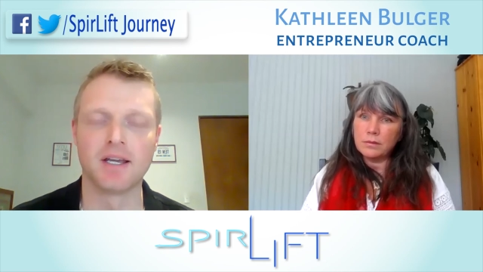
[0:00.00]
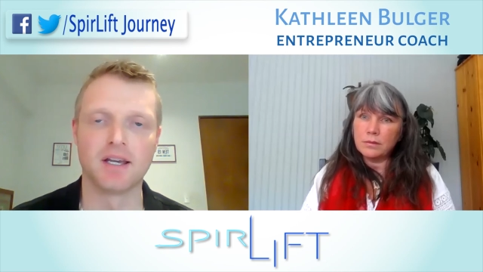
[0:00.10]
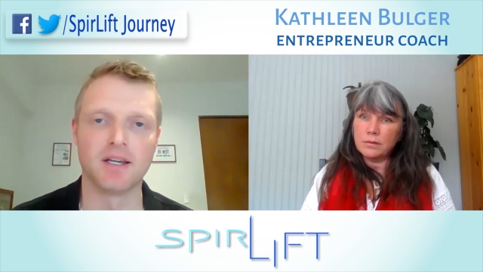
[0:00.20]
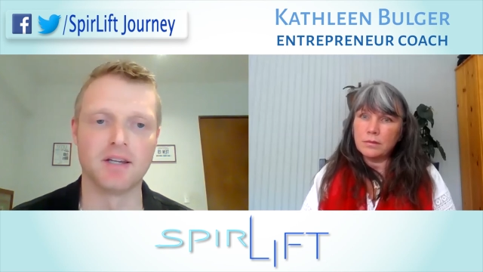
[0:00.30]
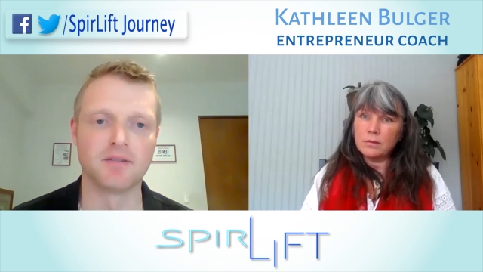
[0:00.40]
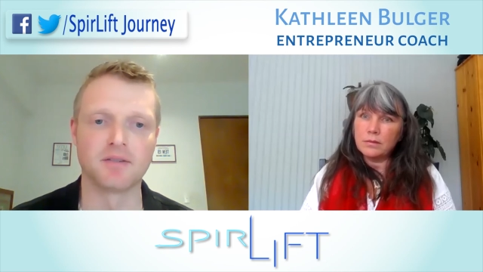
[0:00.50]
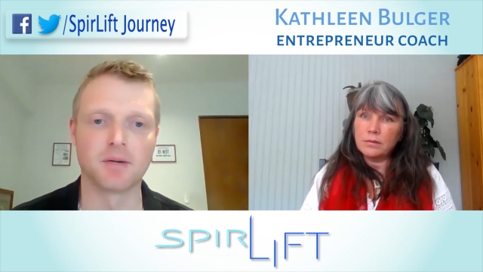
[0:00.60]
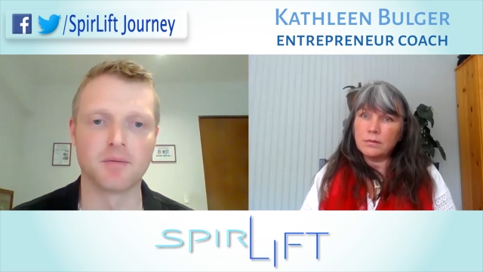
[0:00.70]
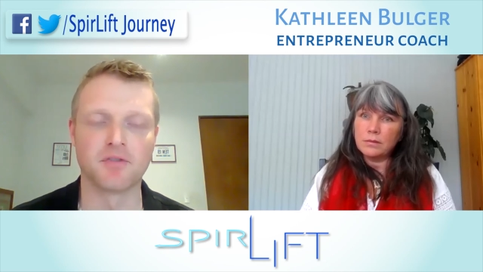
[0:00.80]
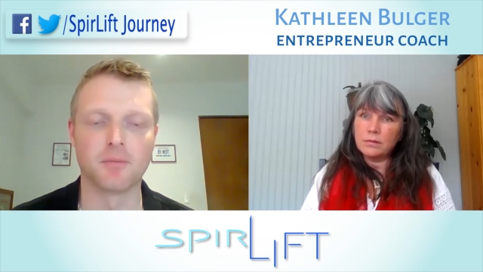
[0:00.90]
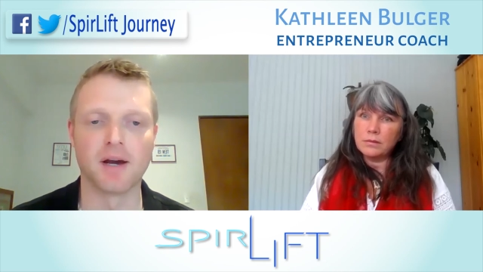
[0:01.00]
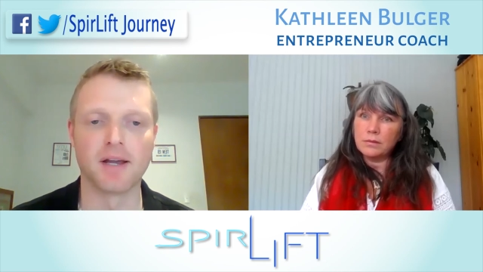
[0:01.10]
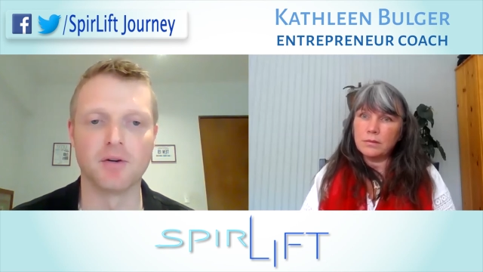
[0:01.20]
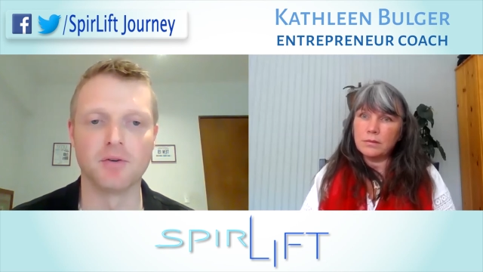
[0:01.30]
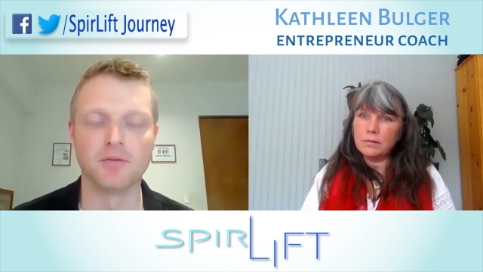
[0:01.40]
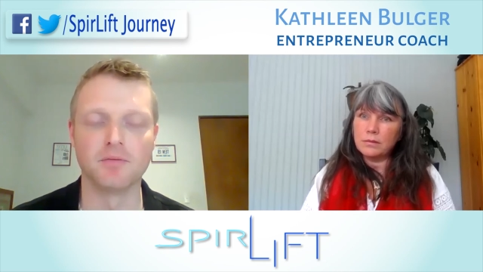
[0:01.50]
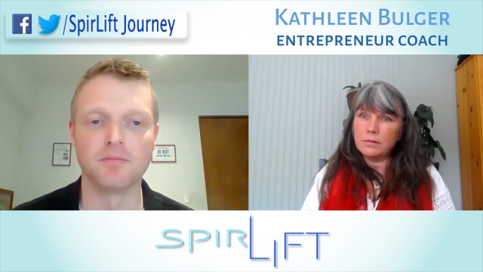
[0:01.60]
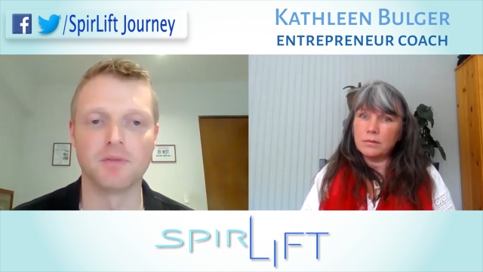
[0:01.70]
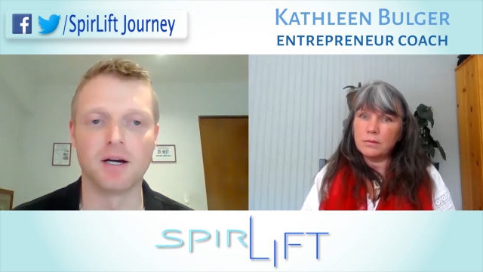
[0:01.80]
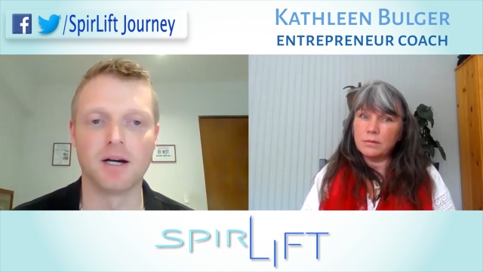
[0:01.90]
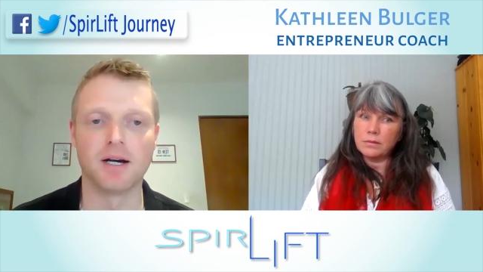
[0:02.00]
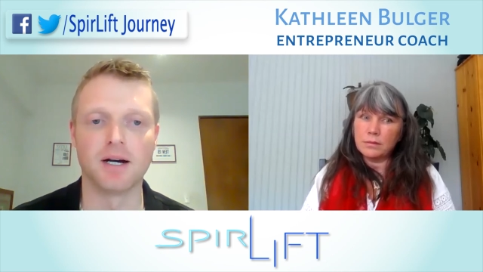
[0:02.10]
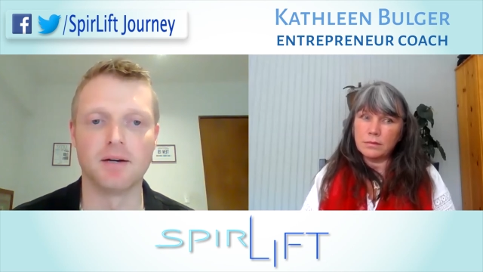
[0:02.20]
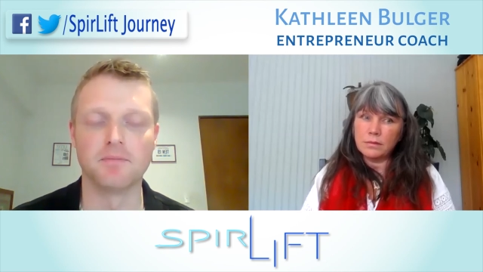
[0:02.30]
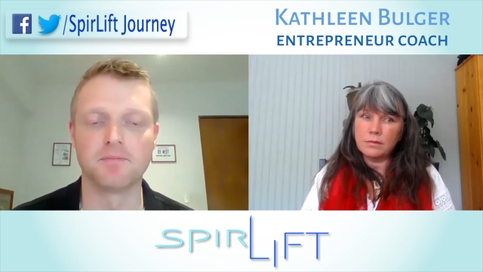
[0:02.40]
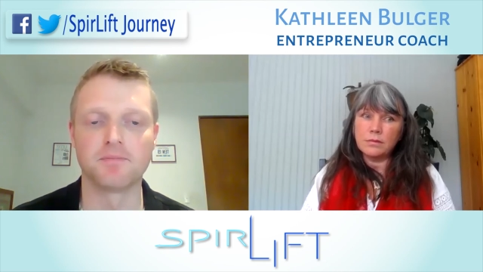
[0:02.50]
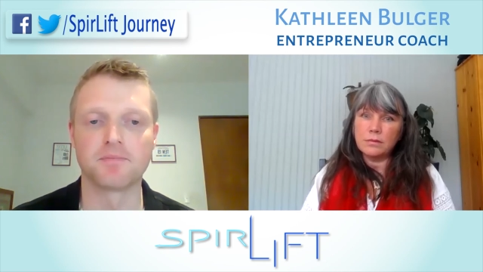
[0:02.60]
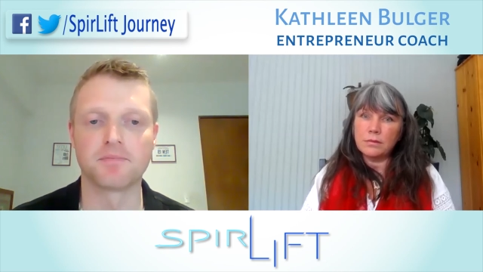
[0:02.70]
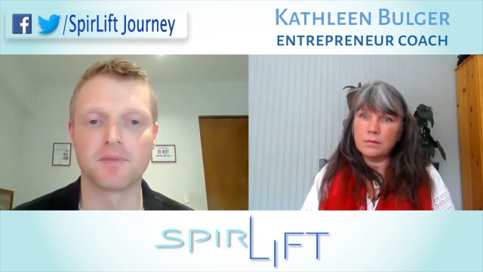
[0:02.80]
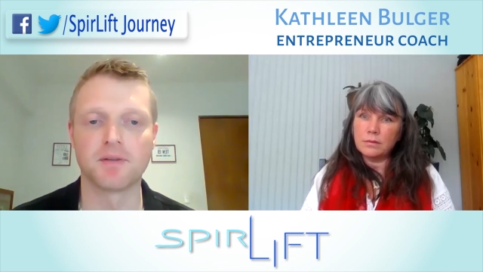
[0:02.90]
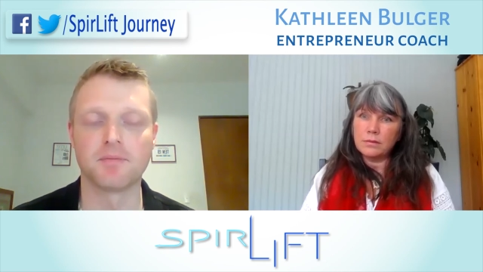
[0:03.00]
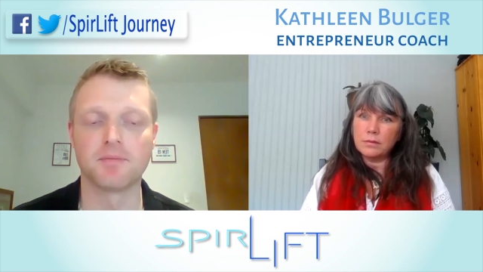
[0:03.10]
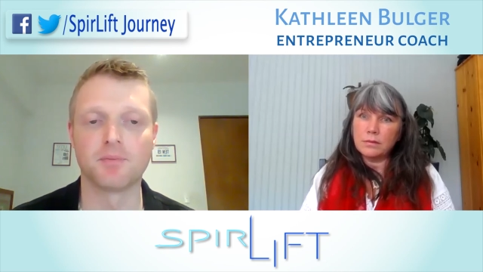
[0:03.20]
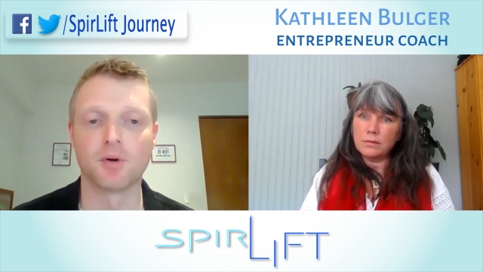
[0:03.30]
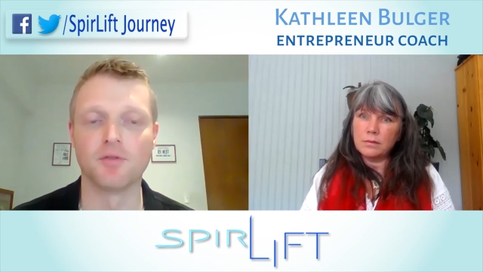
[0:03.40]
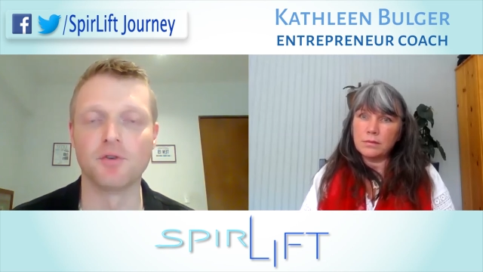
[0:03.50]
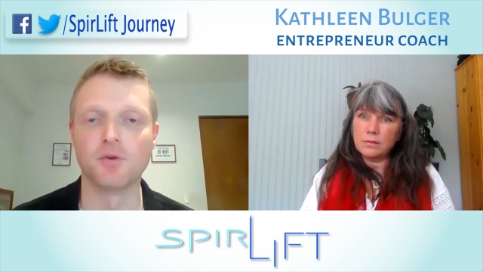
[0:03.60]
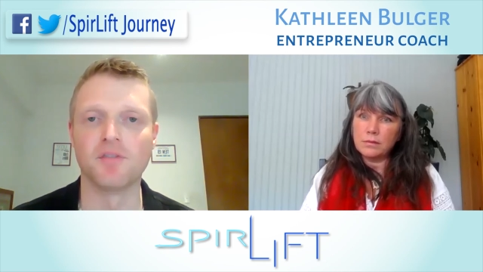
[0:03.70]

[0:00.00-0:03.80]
Speaker 1: and coming from my own um, purview